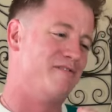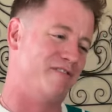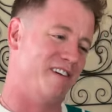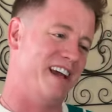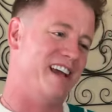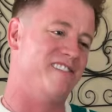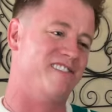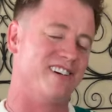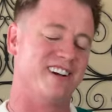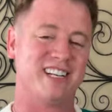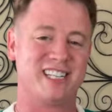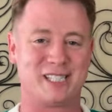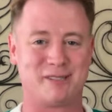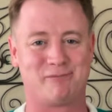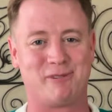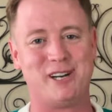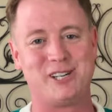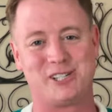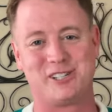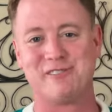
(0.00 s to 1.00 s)
favorite
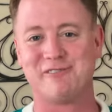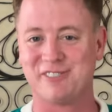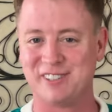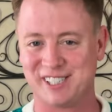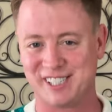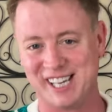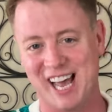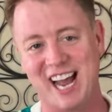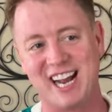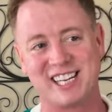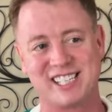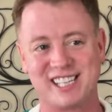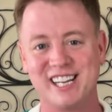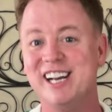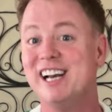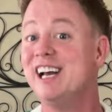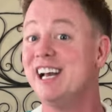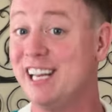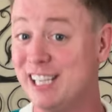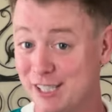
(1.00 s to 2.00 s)
expression for sex
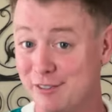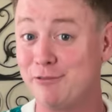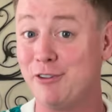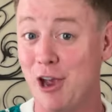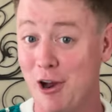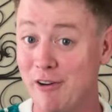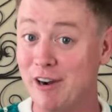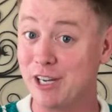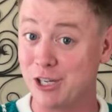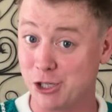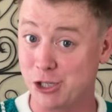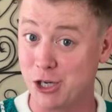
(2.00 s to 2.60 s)
is furious